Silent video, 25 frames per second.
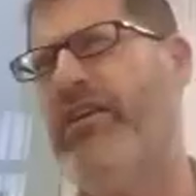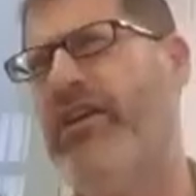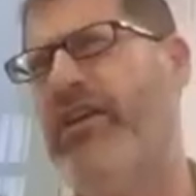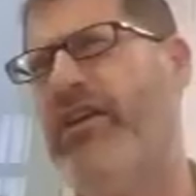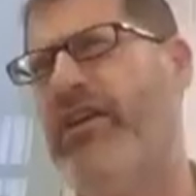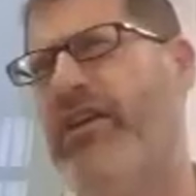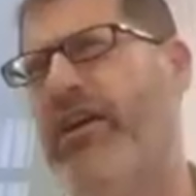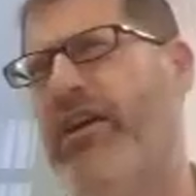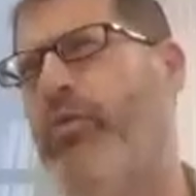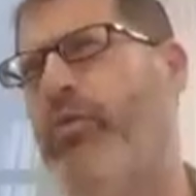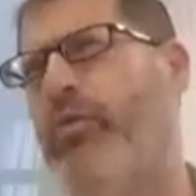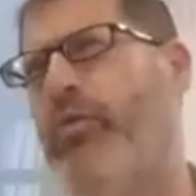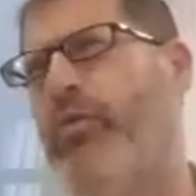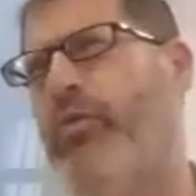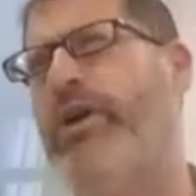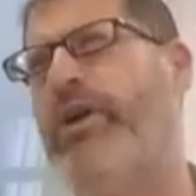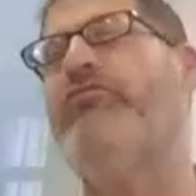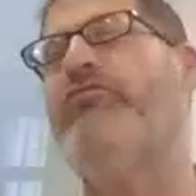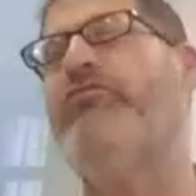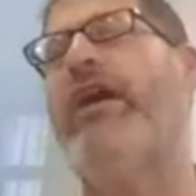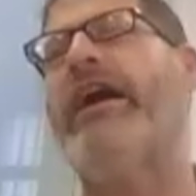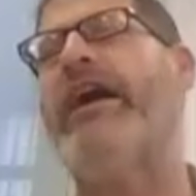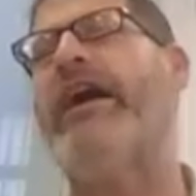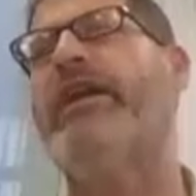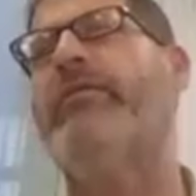5,
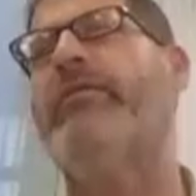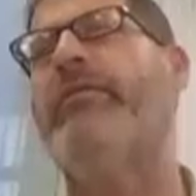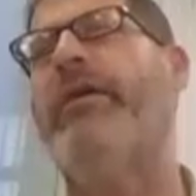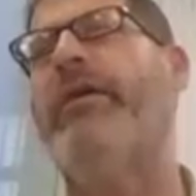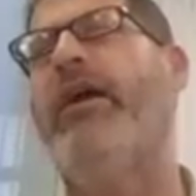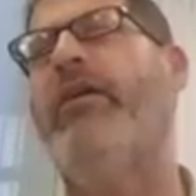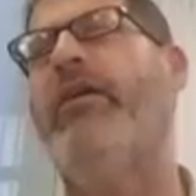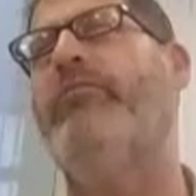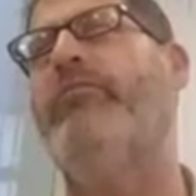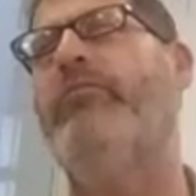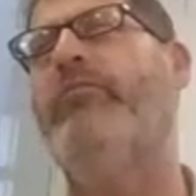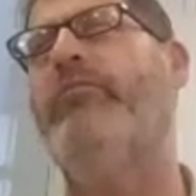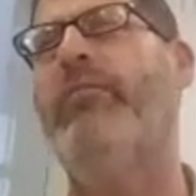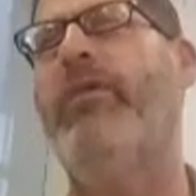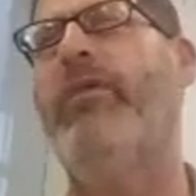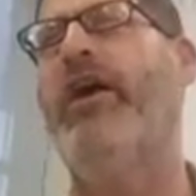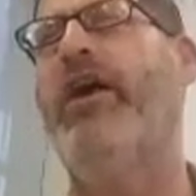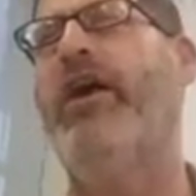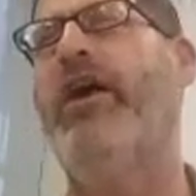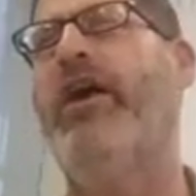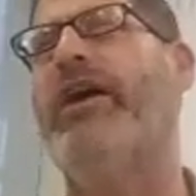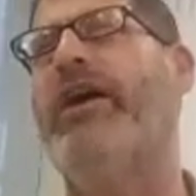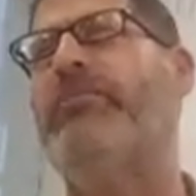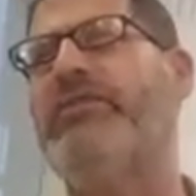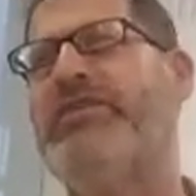where you write
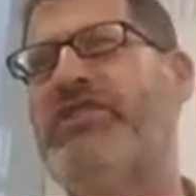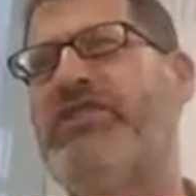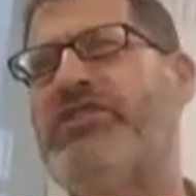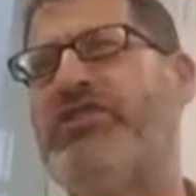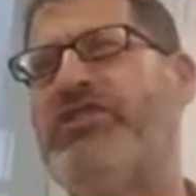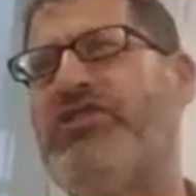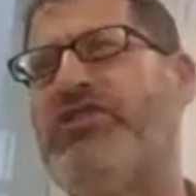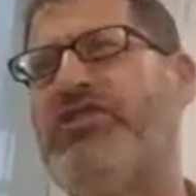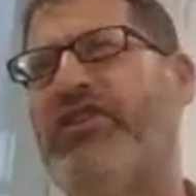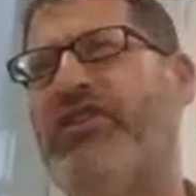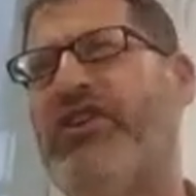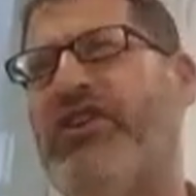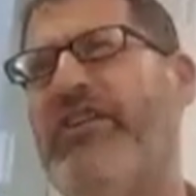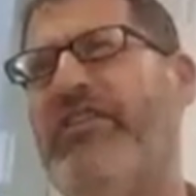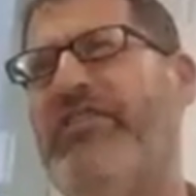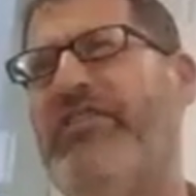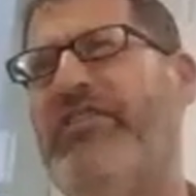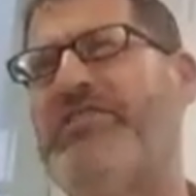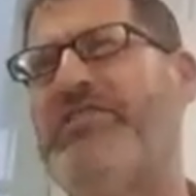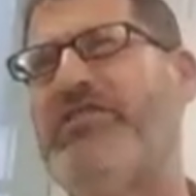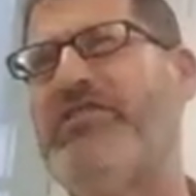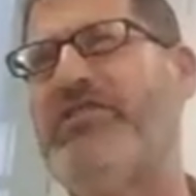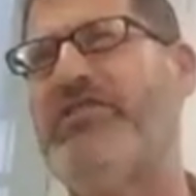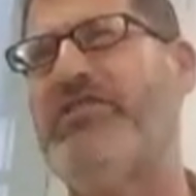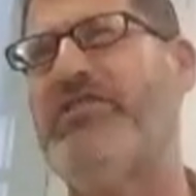about my
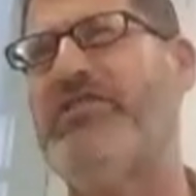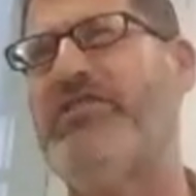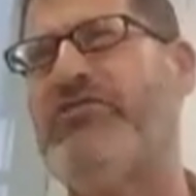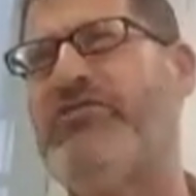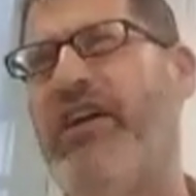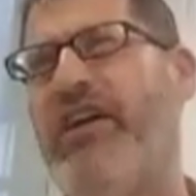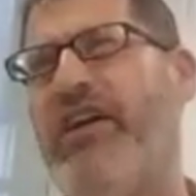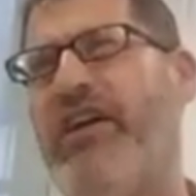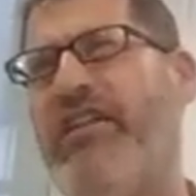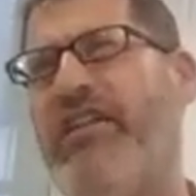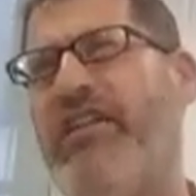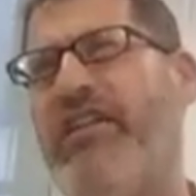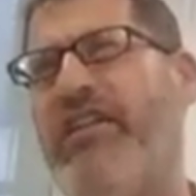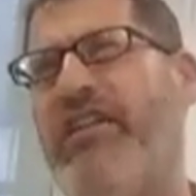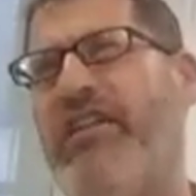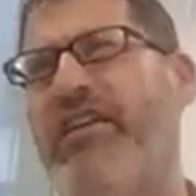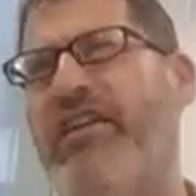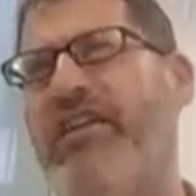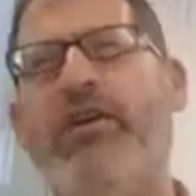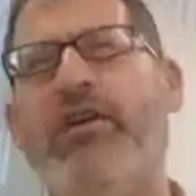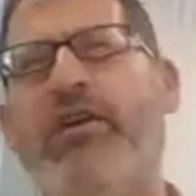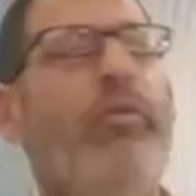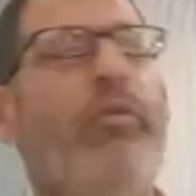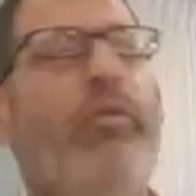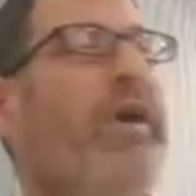position on Eretz
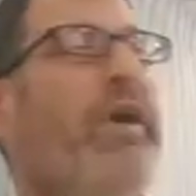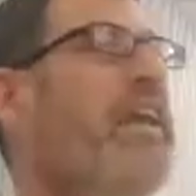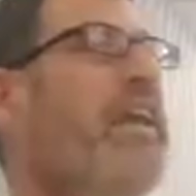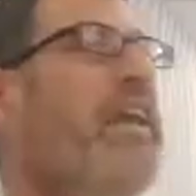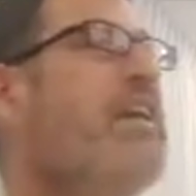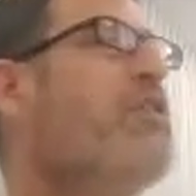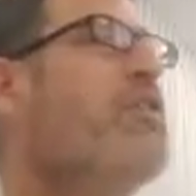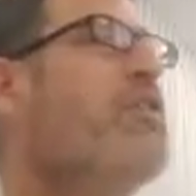Israel,